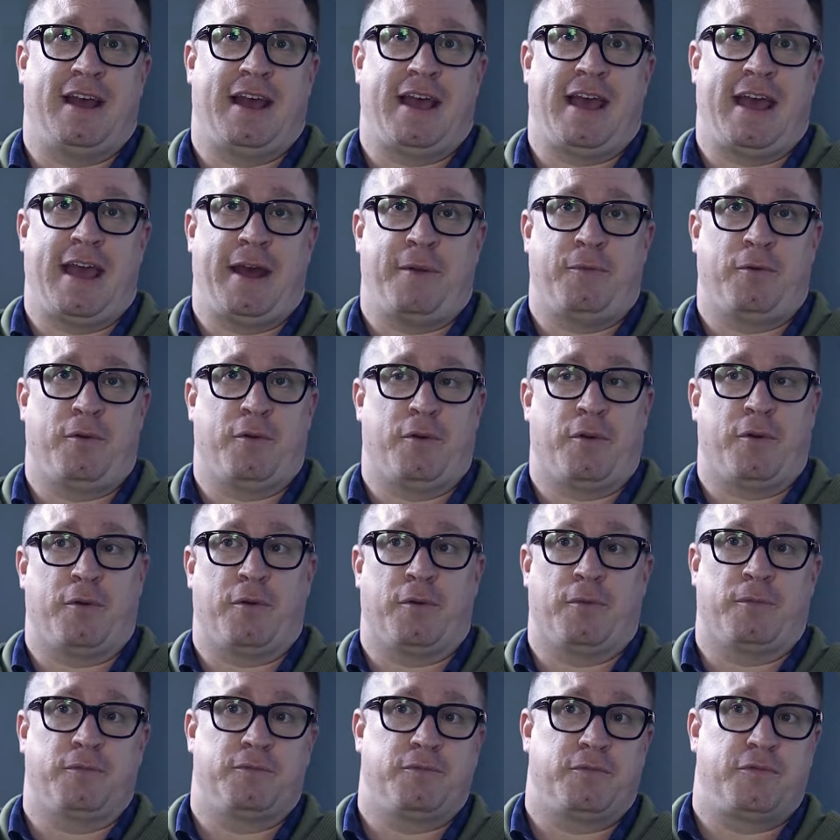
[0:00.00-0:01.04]
And
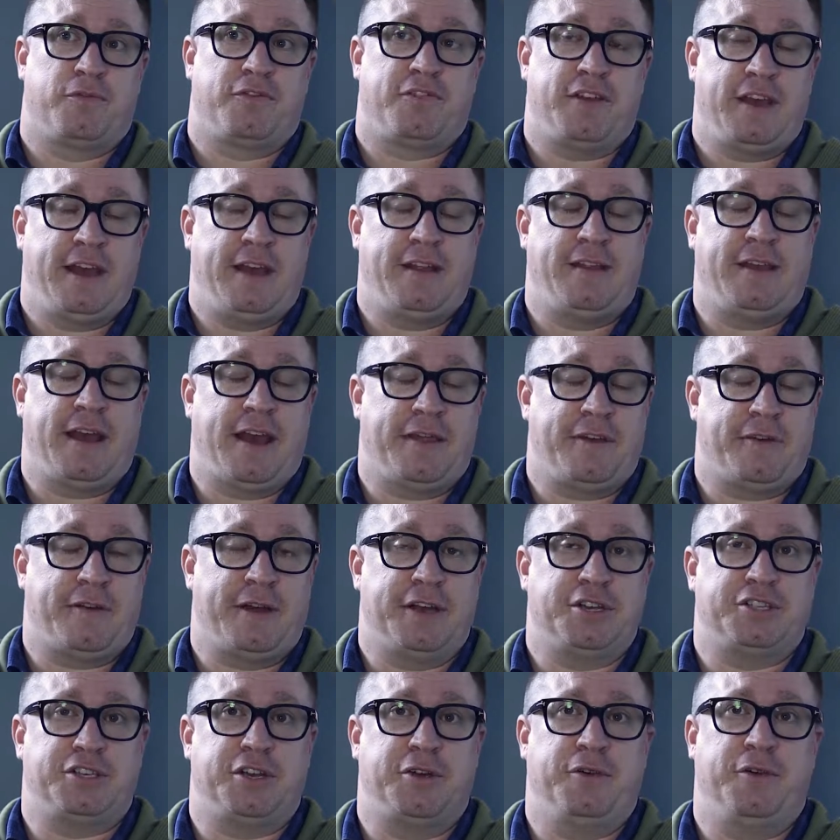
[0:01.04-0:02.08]
we're seeing the other
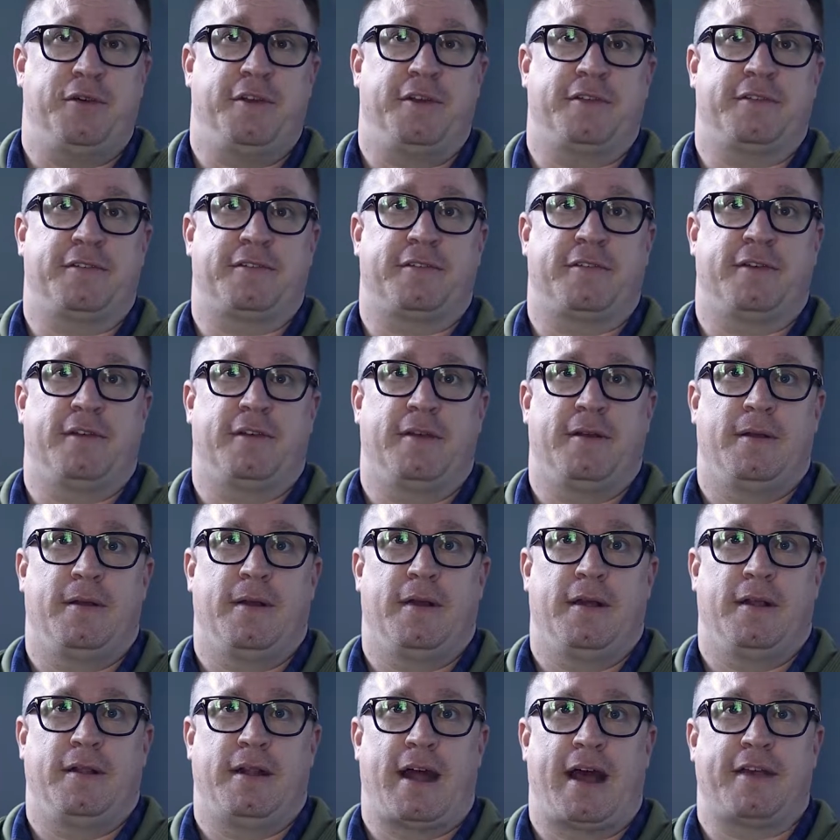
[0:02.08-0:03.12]
issue is,
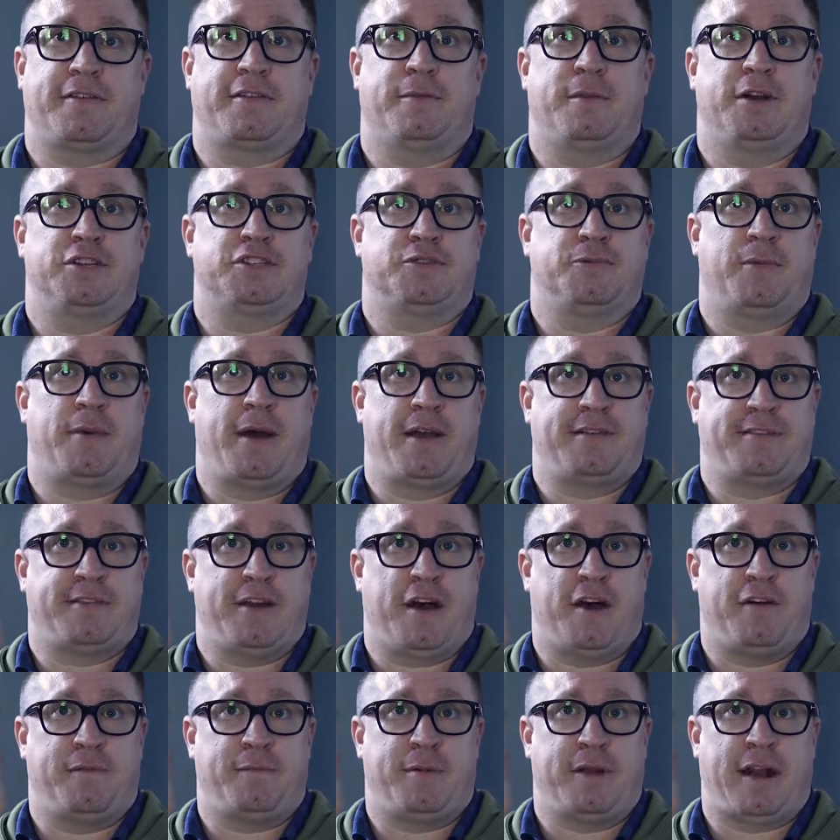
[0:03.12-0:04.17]
not so much for
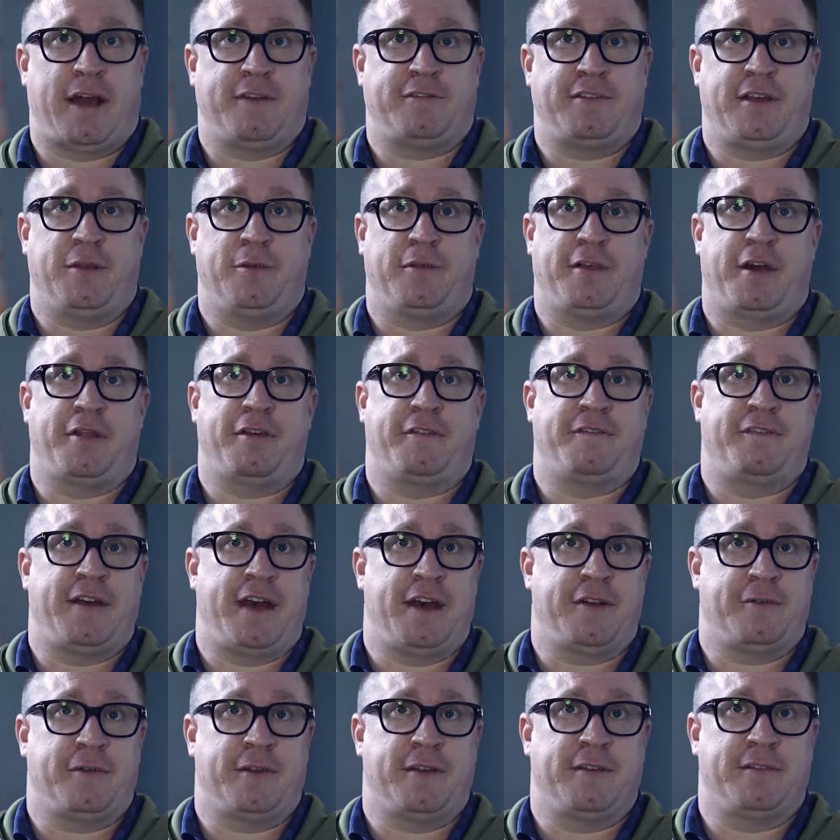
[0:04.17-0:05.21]
myself, but I've seen it with other
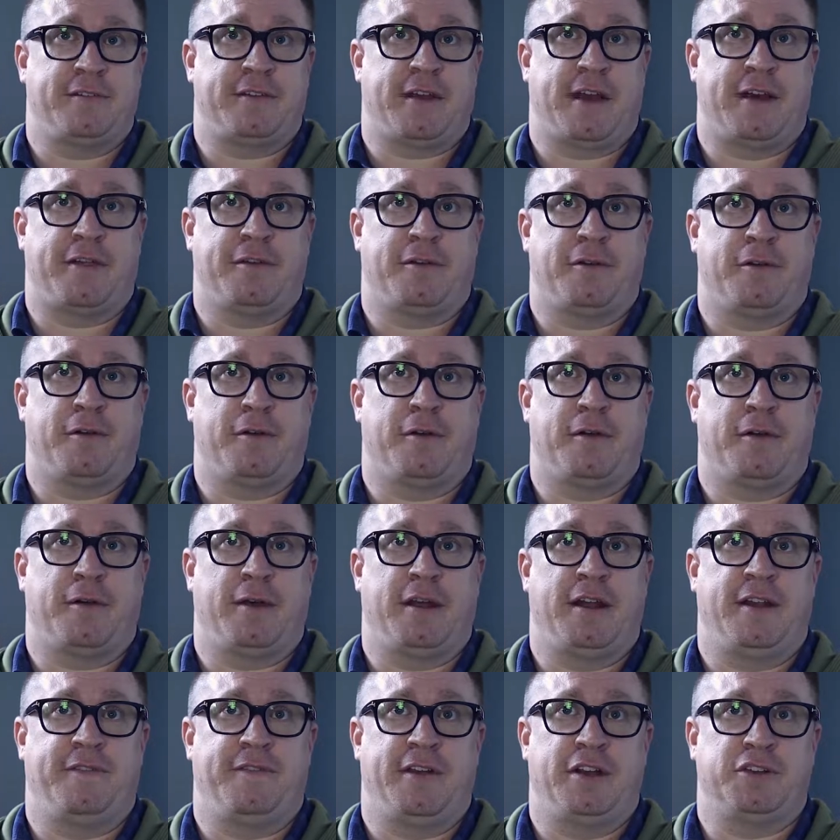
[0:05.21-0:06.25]
veterans, other
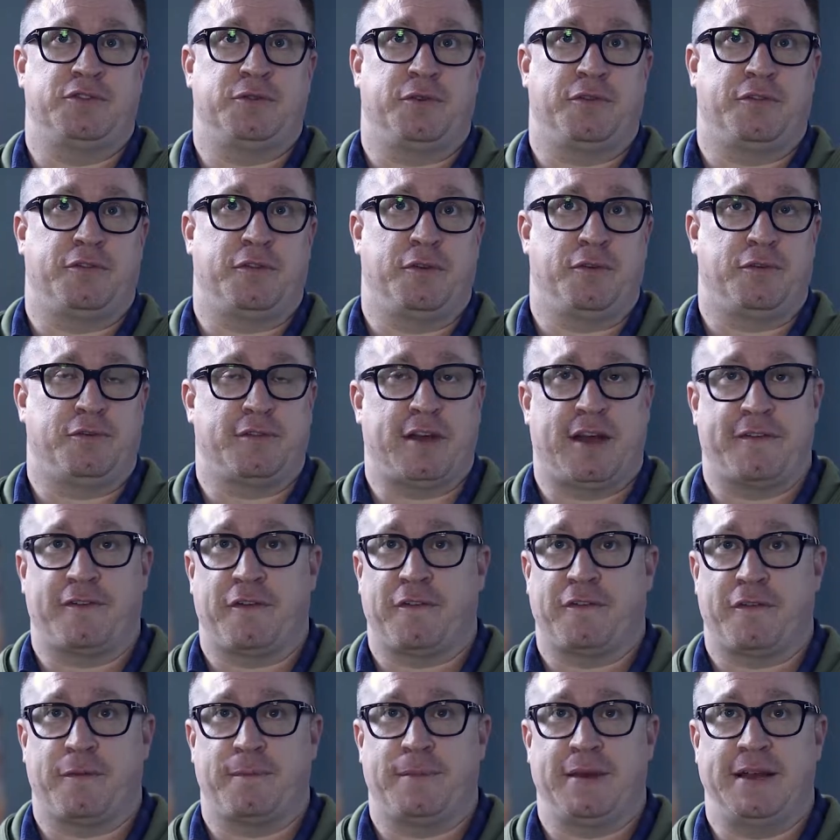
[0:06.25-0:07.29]
individuals who
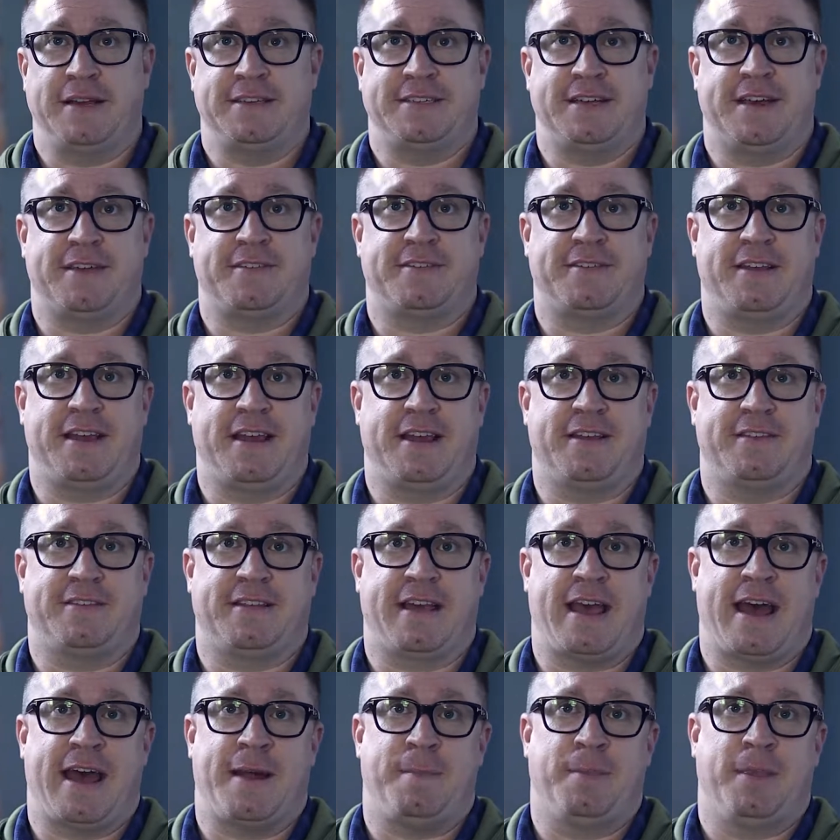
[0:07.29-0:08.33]
suffer from PTSD, is
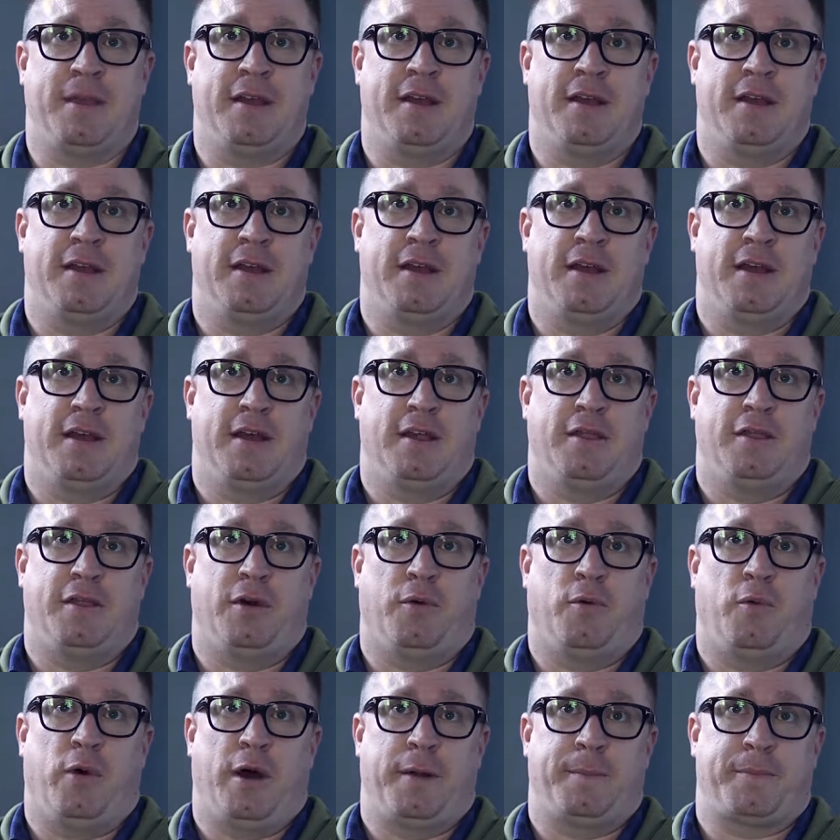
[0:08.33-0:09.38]
that
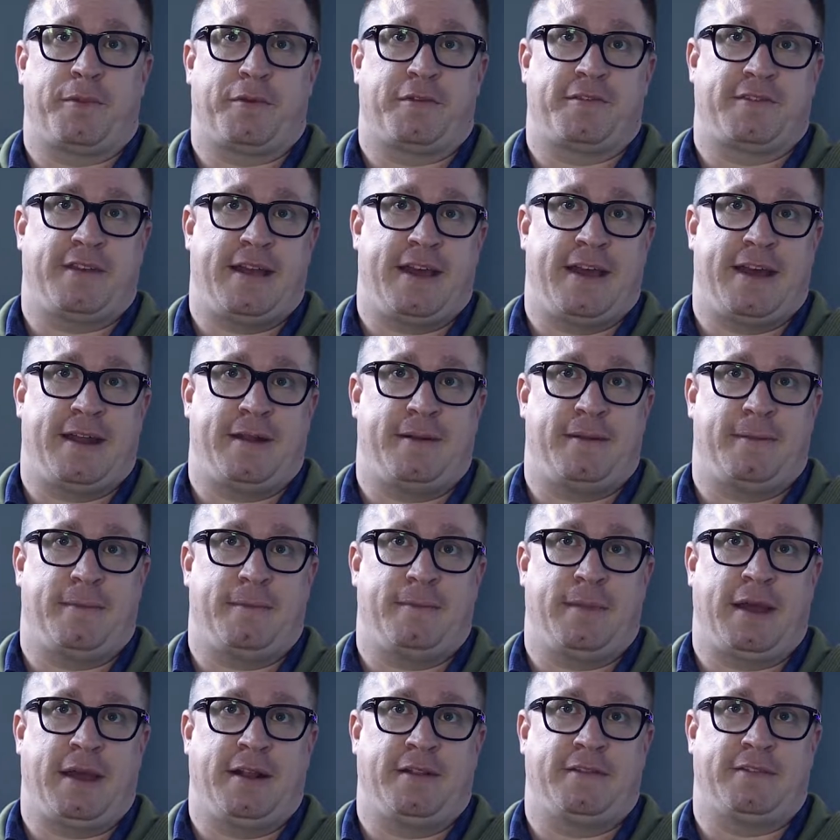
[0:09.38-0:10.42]
the
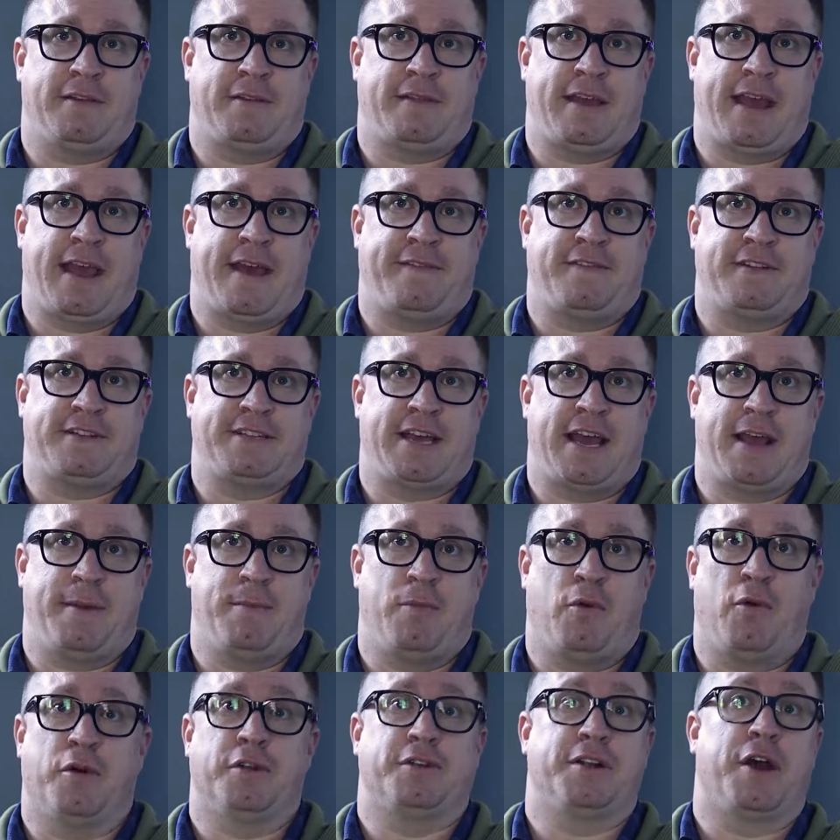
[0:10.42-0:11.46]
1% means that they have to take
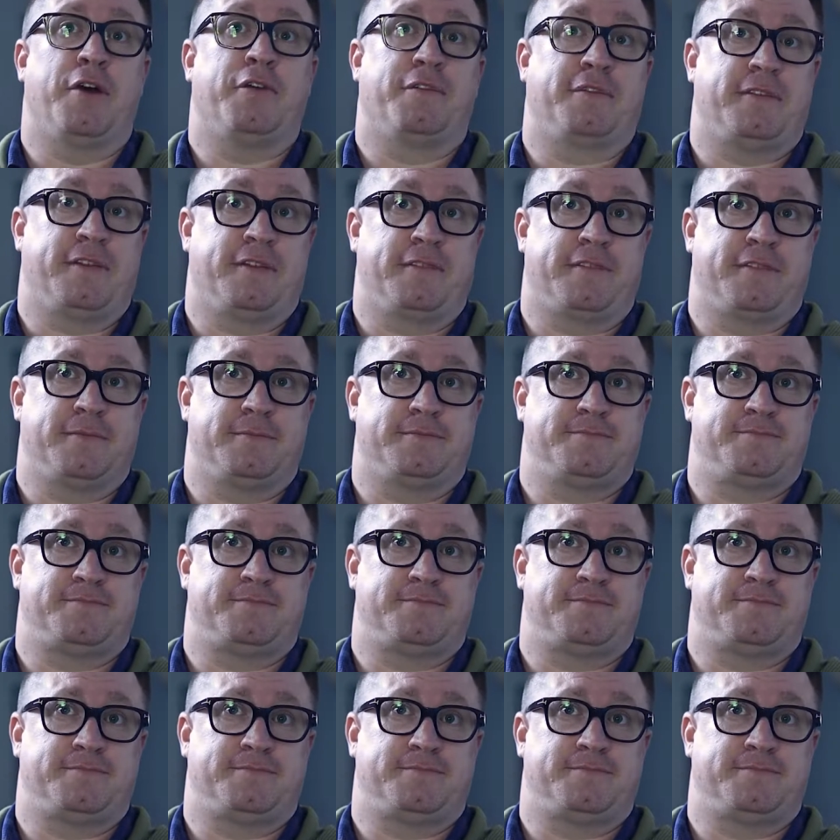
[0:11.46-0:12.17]
more doses.